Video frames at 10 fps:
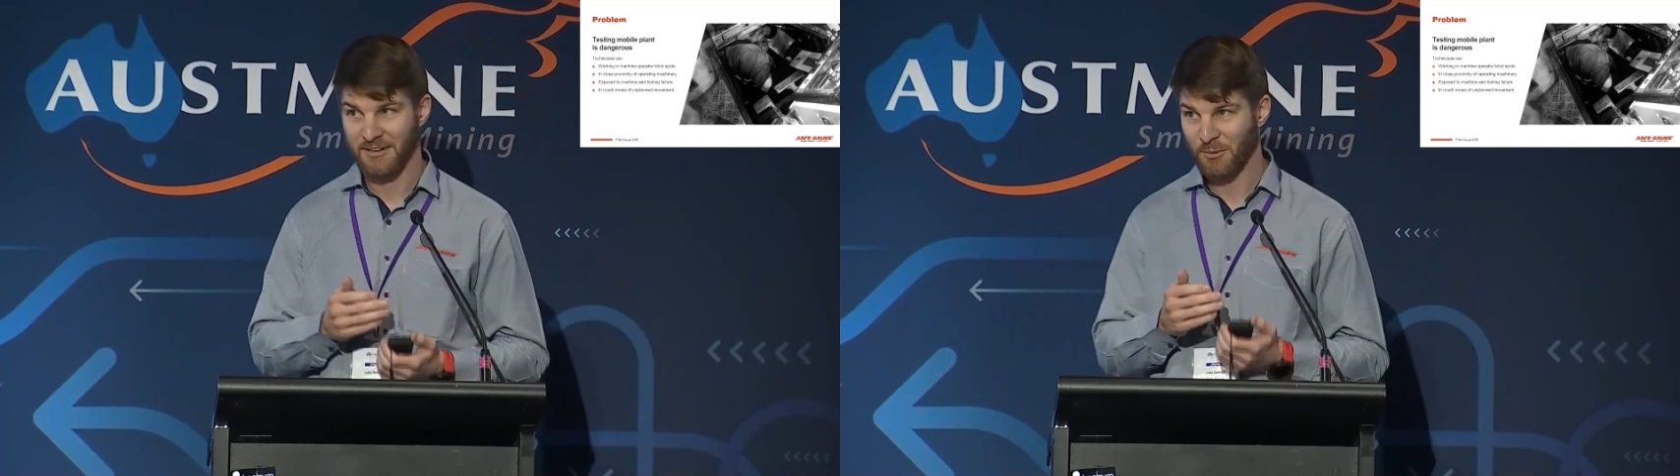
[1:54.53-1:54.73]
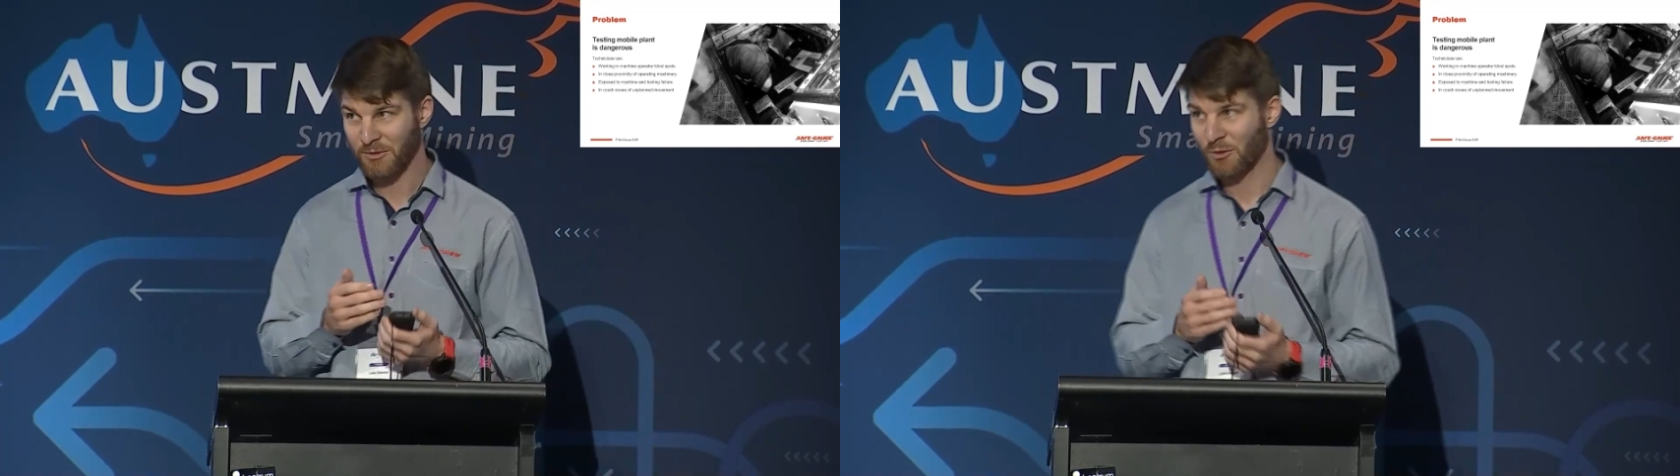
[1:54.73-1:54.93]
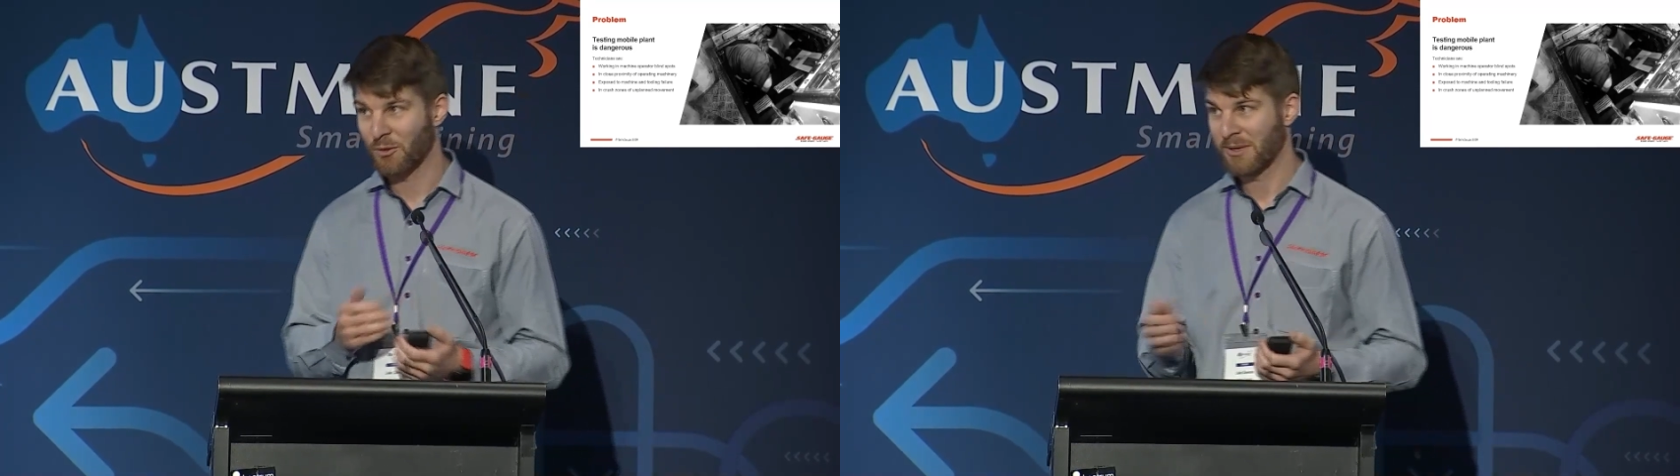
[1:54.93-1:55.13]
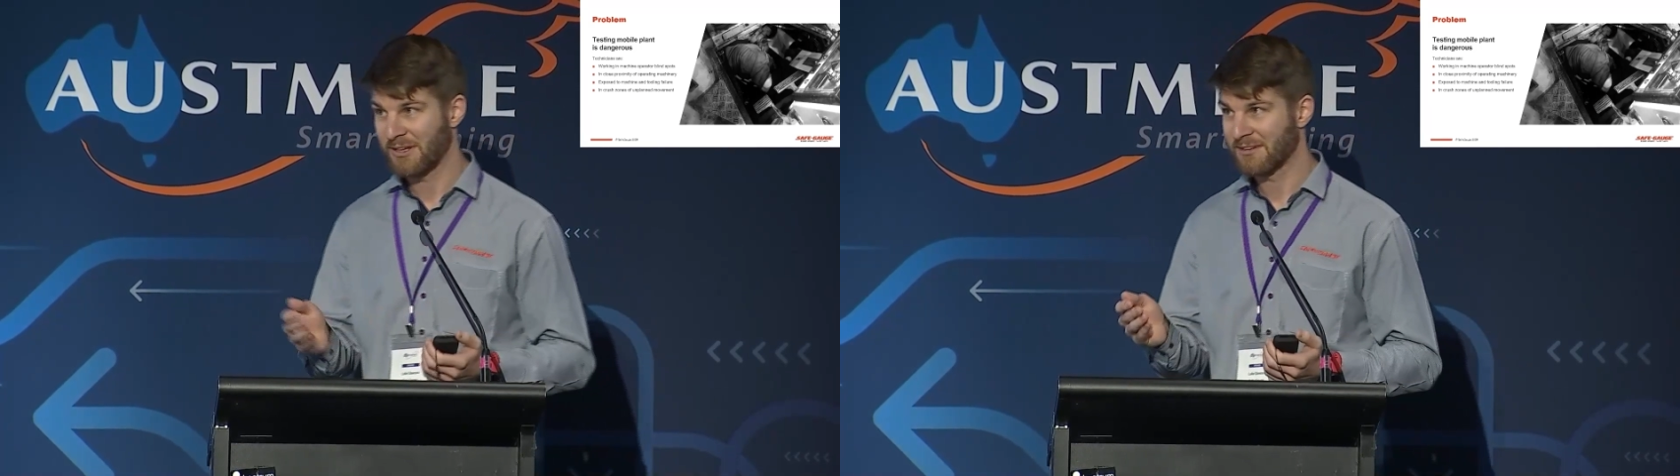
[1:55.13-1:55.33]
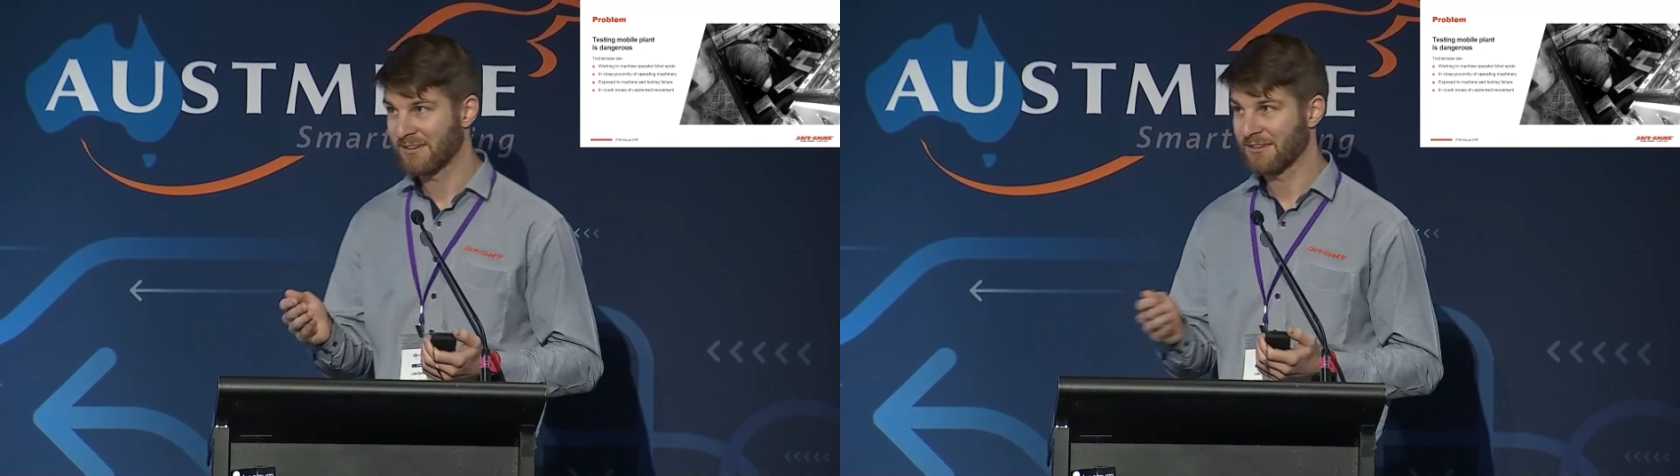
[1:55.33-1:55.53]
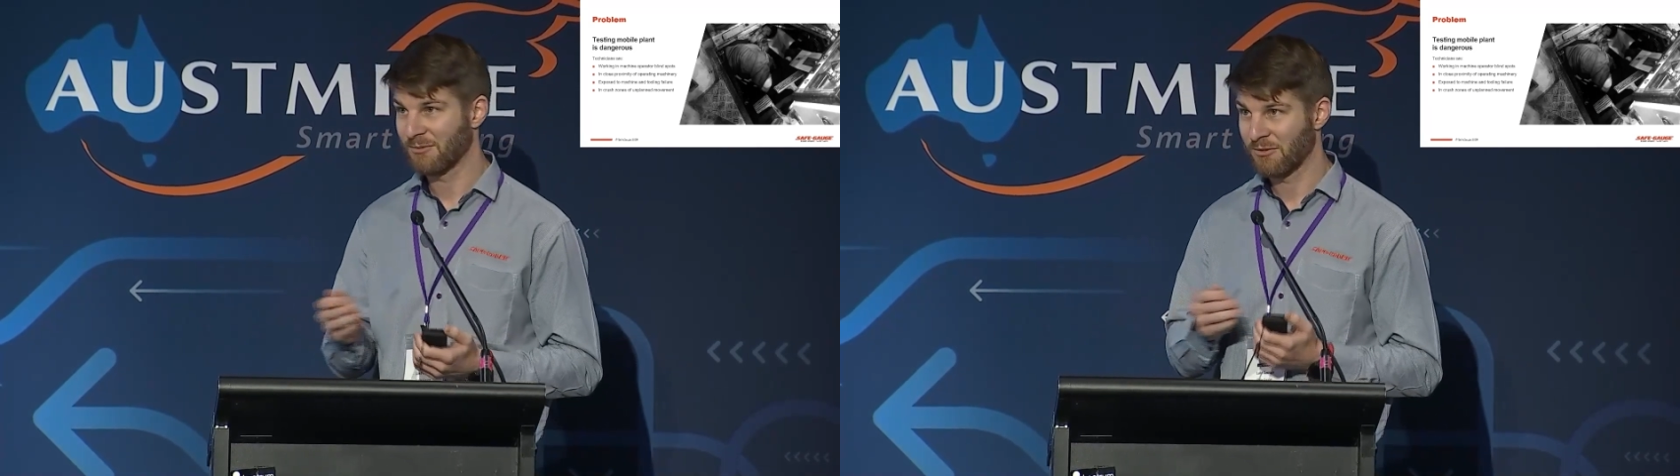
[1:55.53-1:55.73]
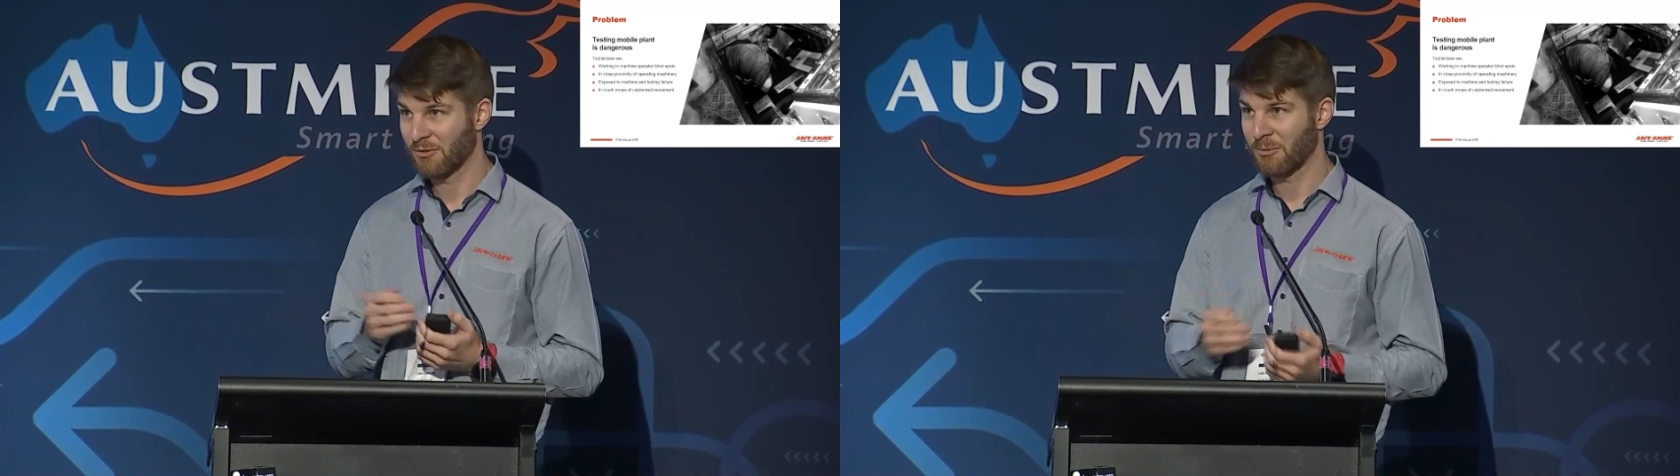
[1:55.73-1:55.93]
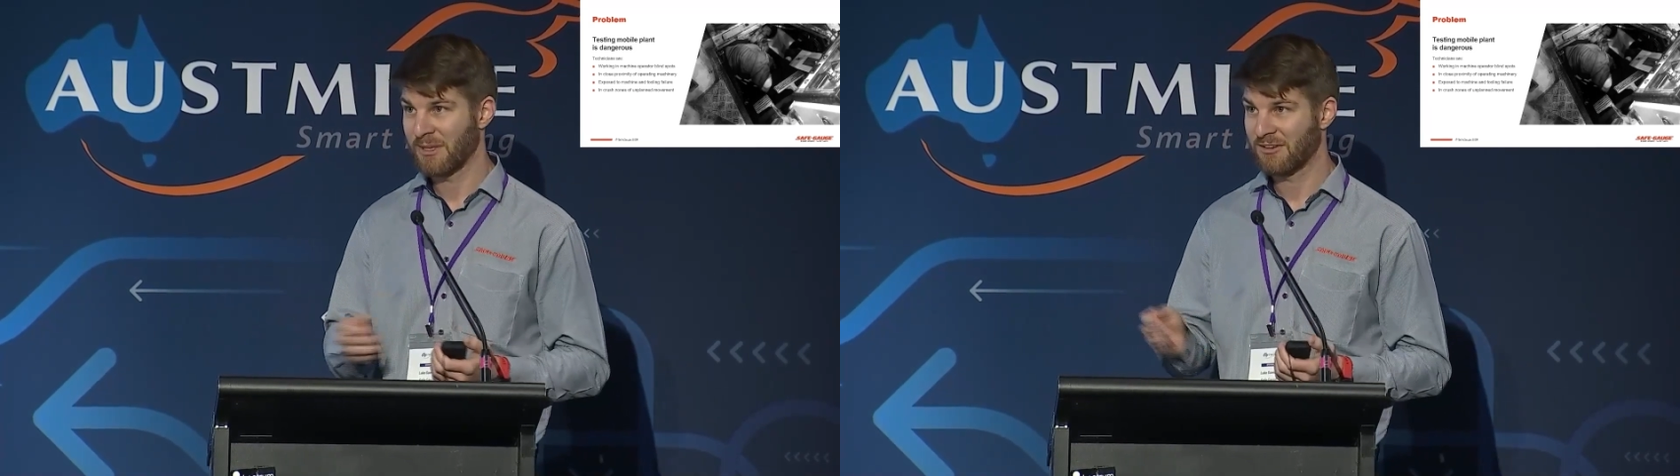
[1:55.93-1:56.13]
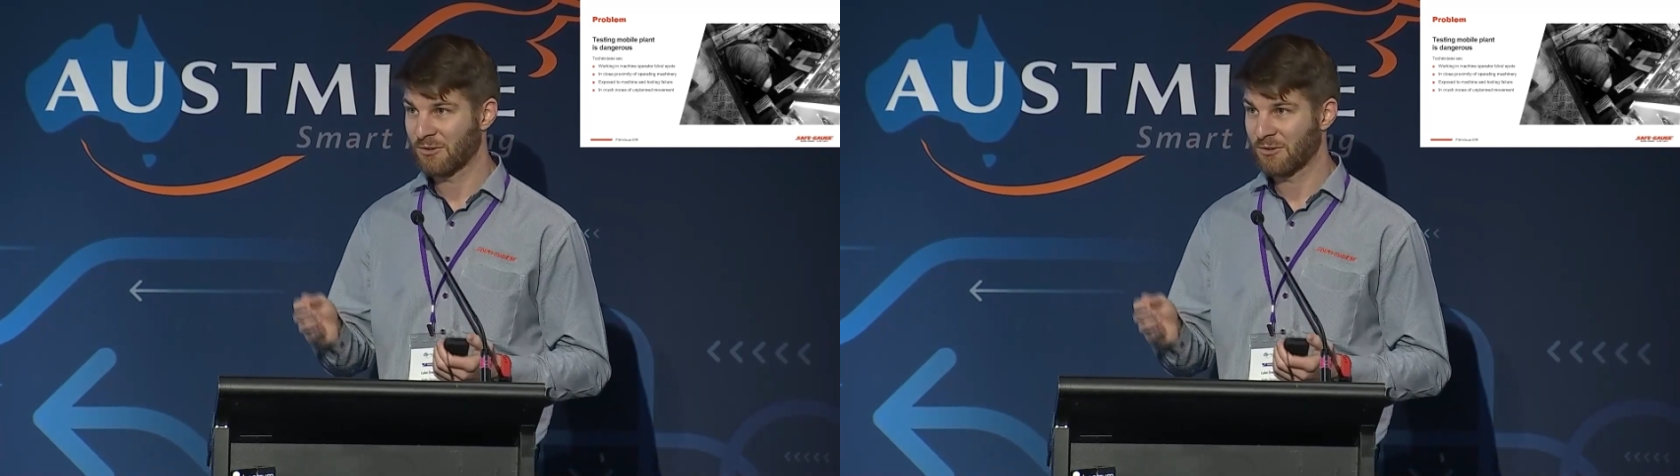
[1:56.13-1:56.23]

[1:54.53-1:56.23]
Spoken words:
we've all been